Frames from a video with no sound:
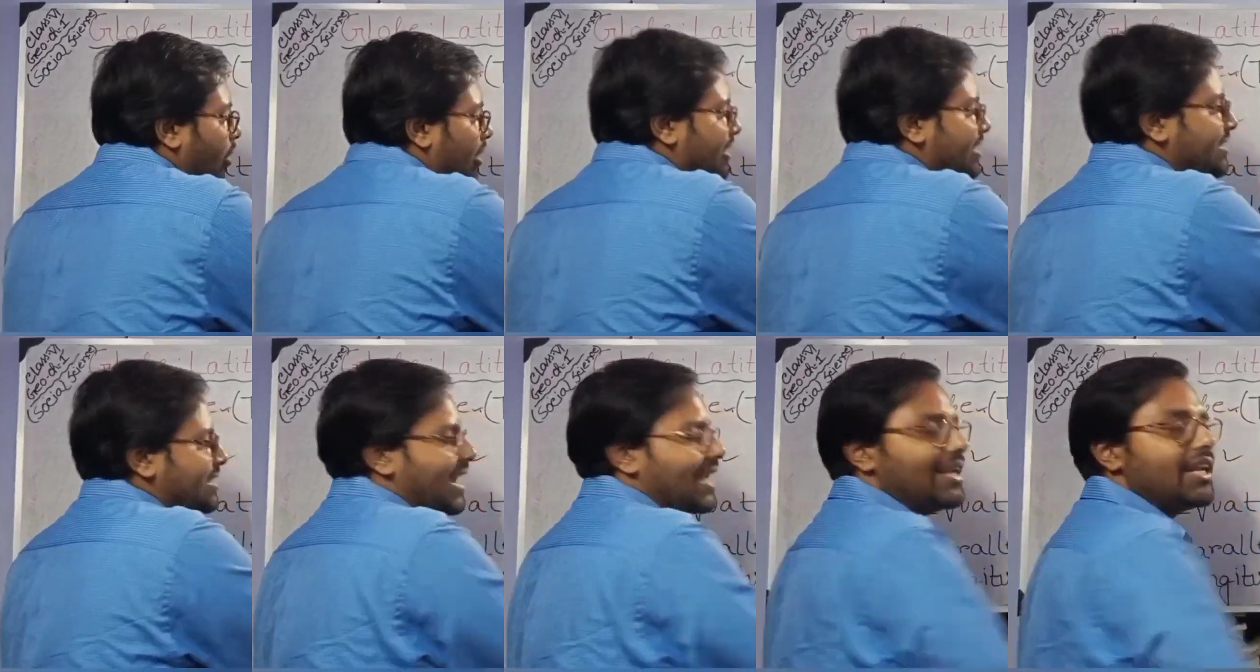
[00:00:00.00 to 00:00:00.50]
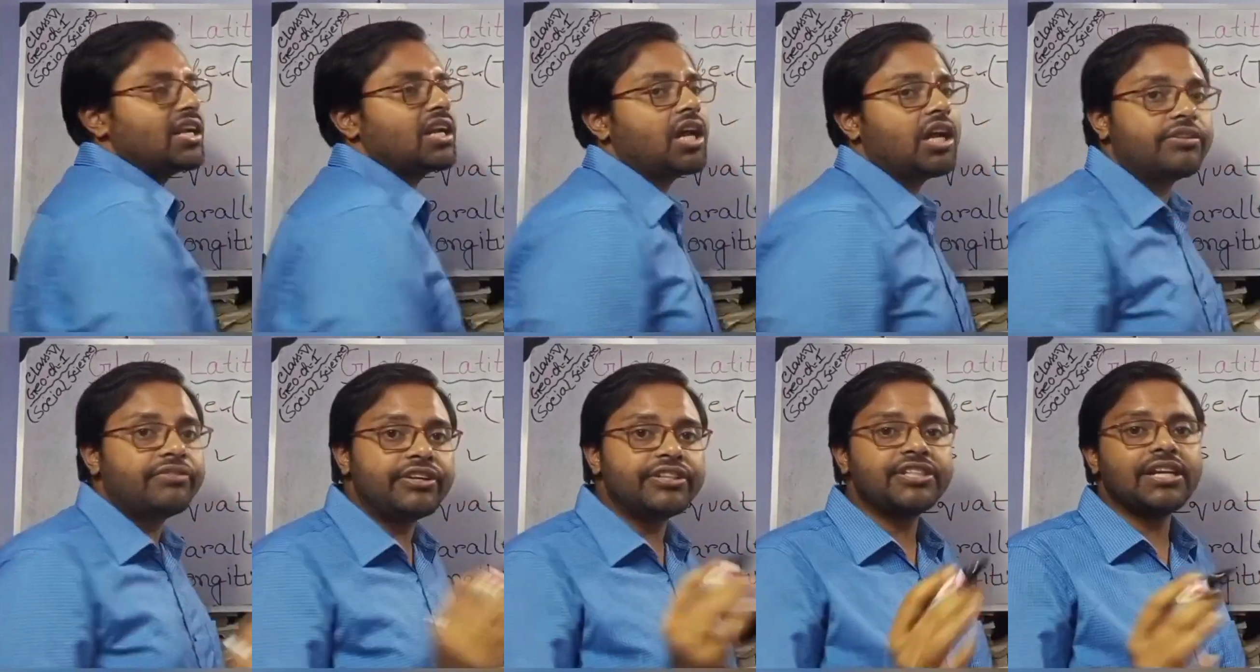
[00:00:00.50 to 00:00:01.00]
All these lines are
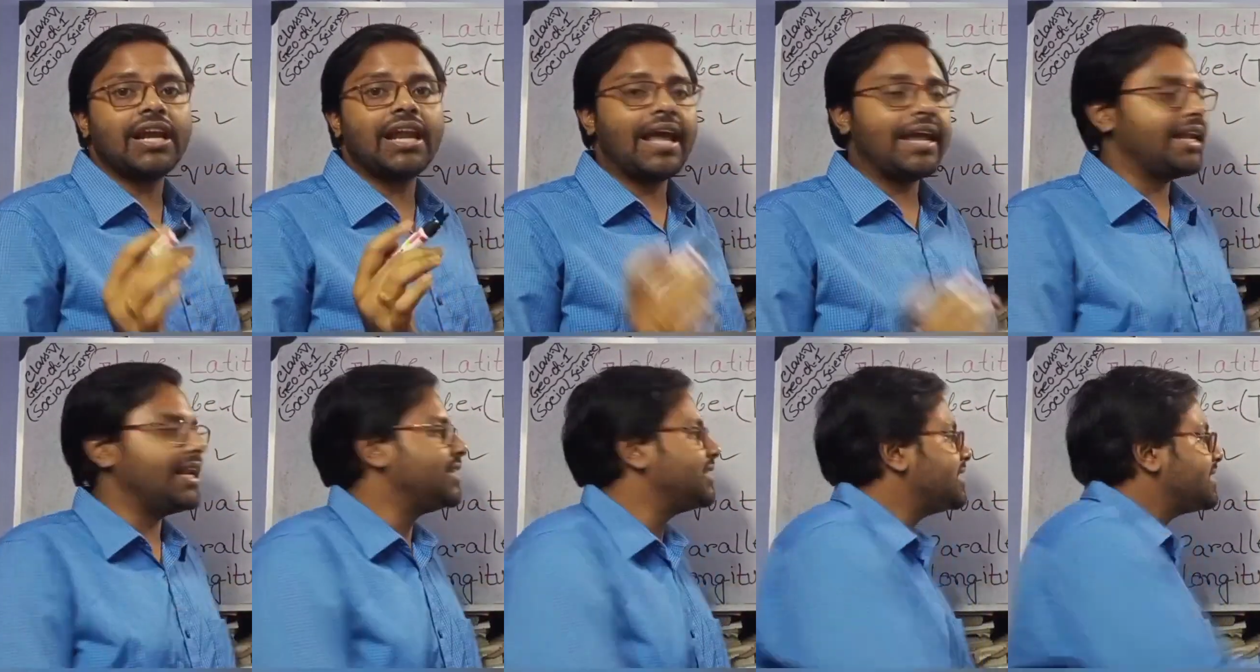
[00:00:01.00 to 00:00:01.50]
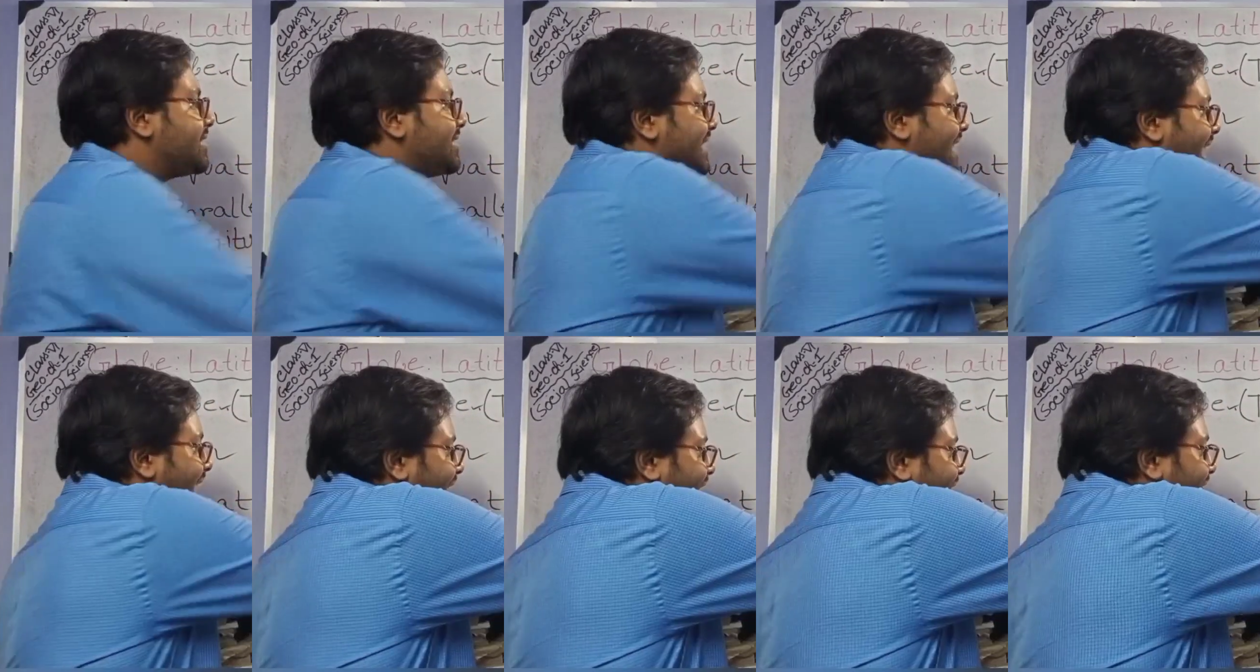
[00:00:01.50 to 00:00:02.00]
curvature line, and the
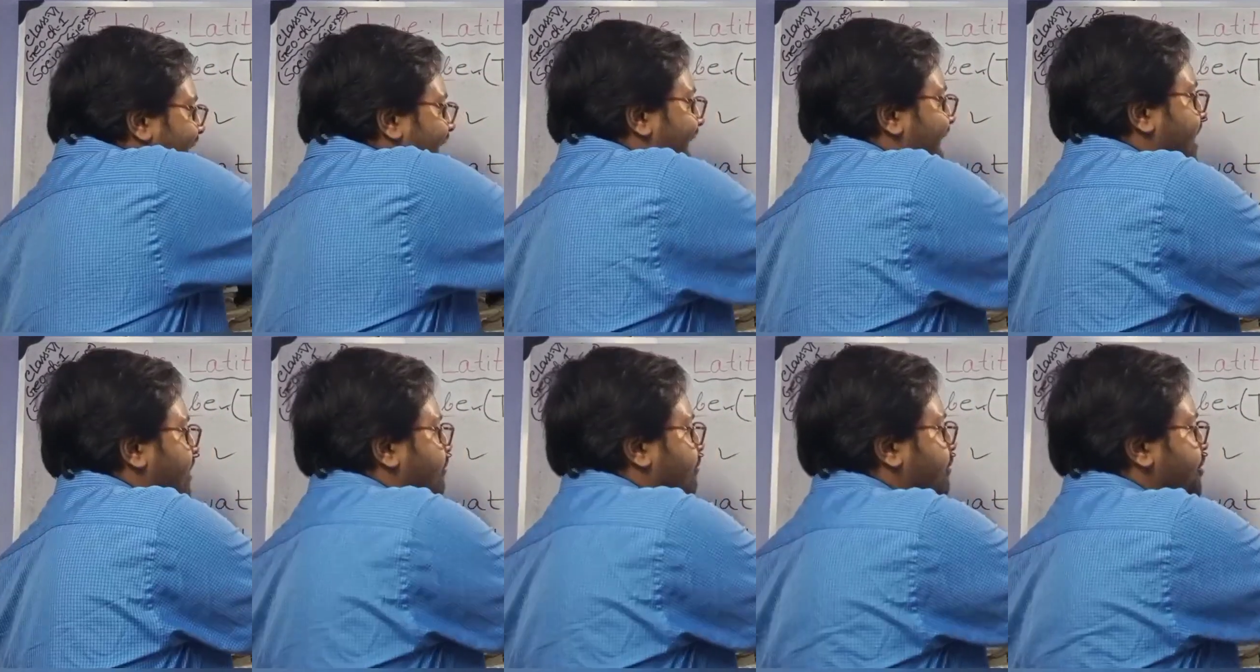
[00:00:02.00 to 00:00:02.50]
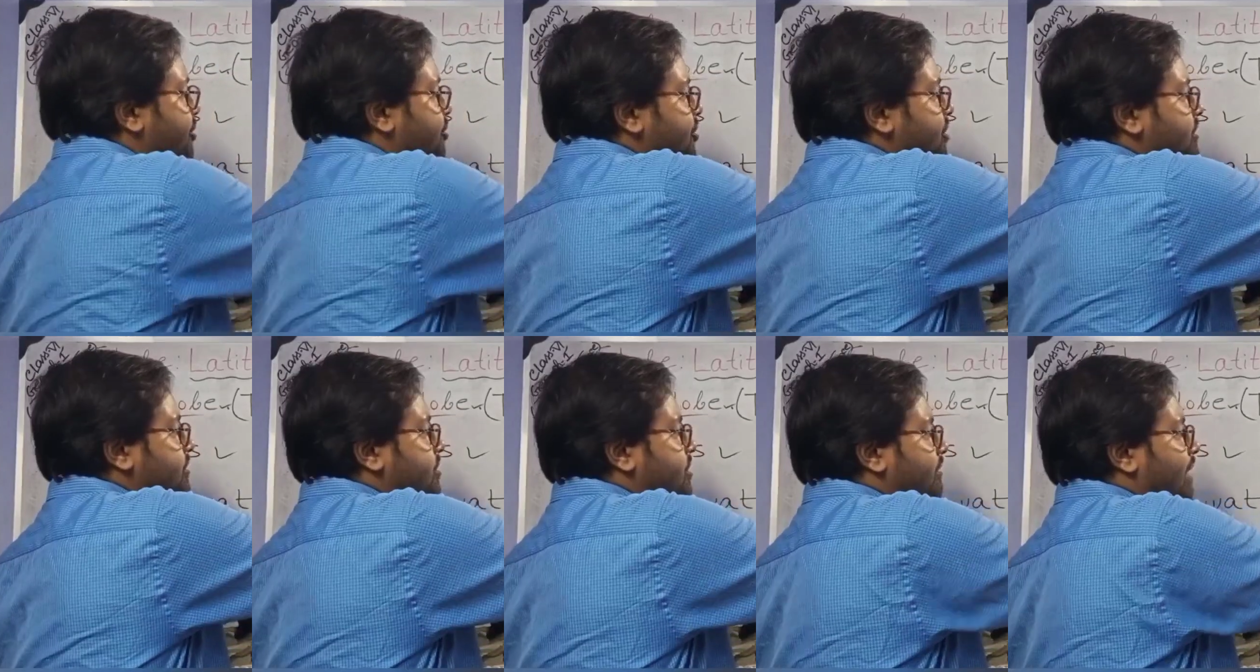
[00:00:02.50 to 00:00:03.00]
straight line which
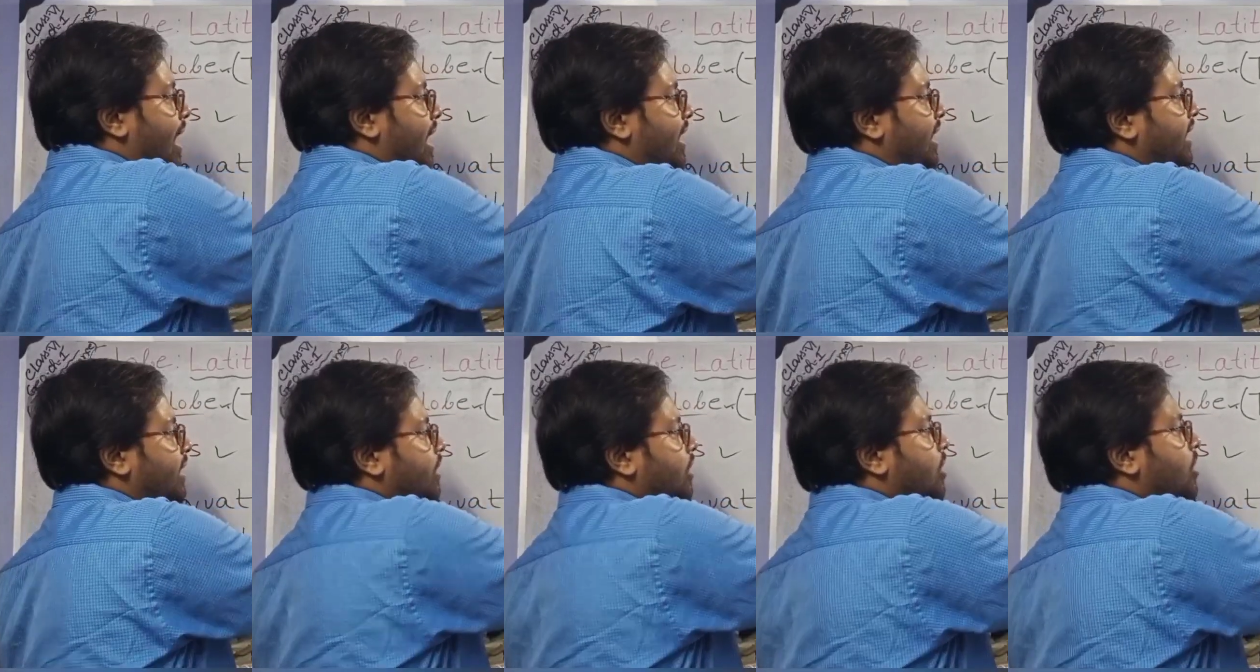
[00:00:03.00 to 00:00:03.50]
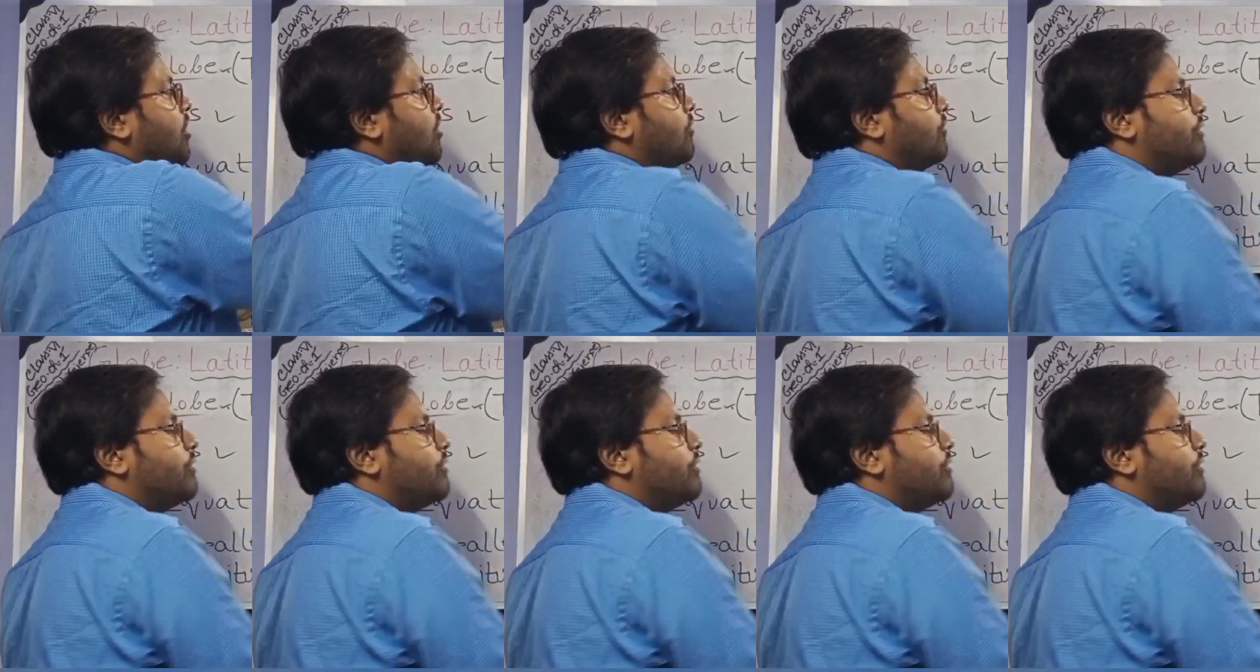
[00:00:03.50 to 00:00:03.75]
is dividing,